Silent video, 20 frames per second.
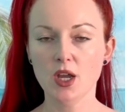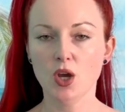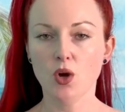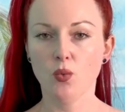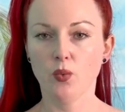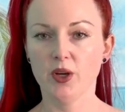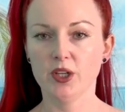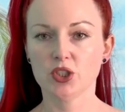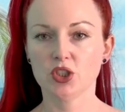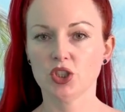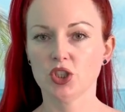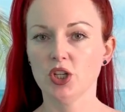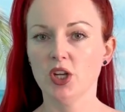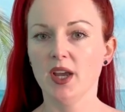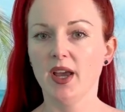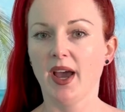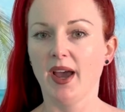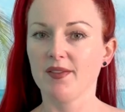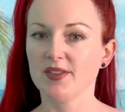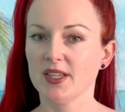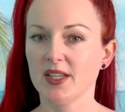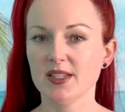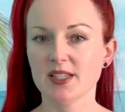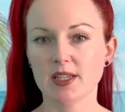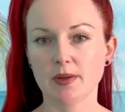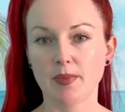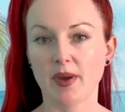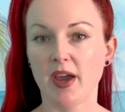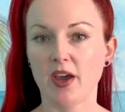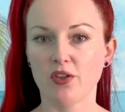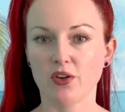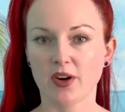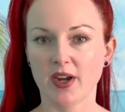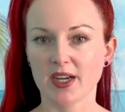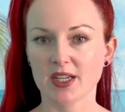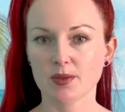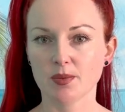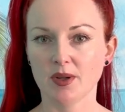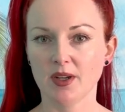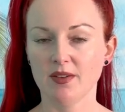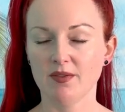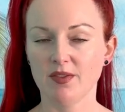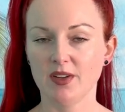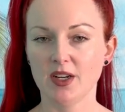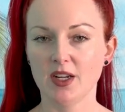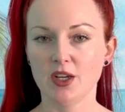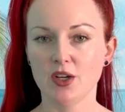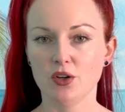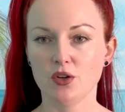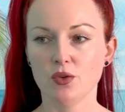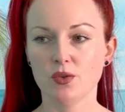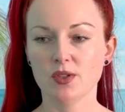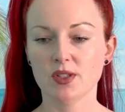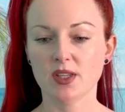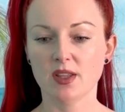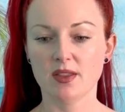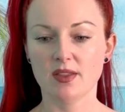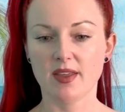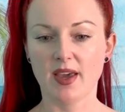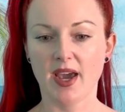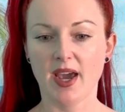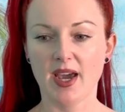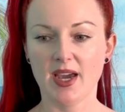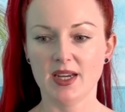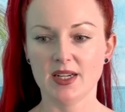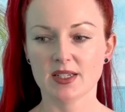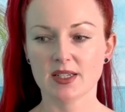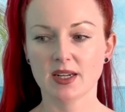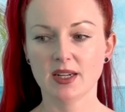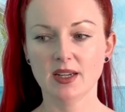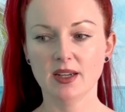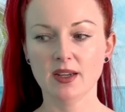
which I've said in some of my other explant videos that